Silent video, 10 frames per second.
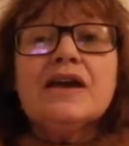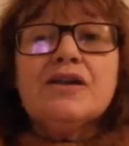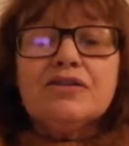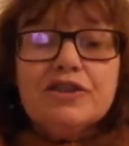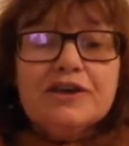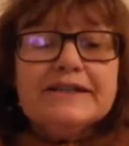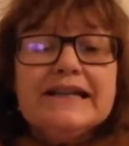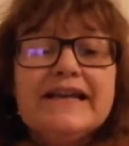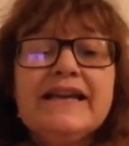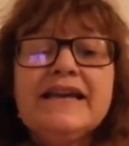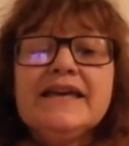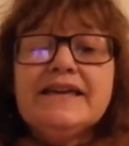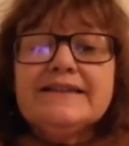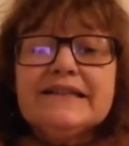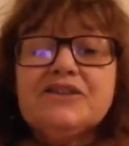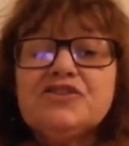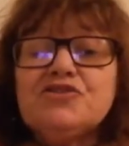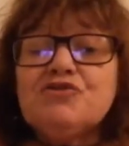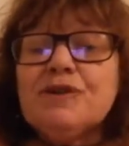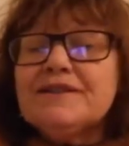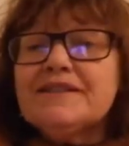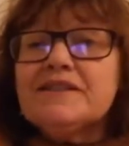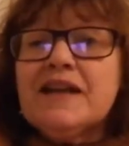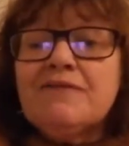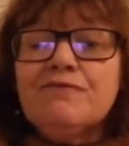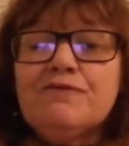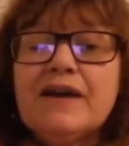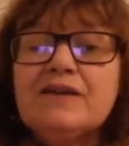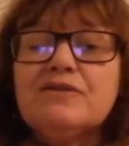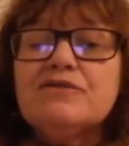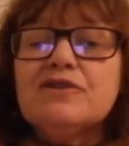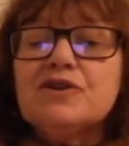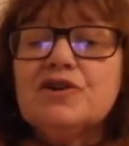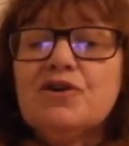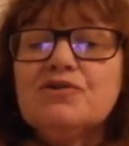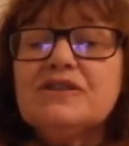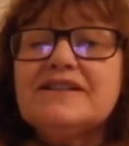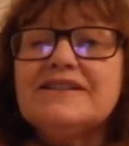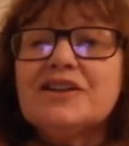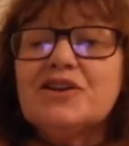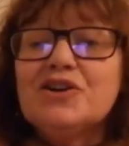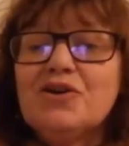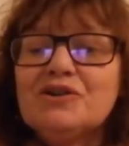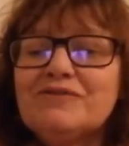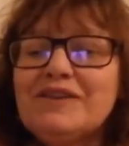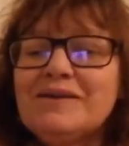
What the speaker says: Thirdly, he's learnt to trust and have faith that God is the God of the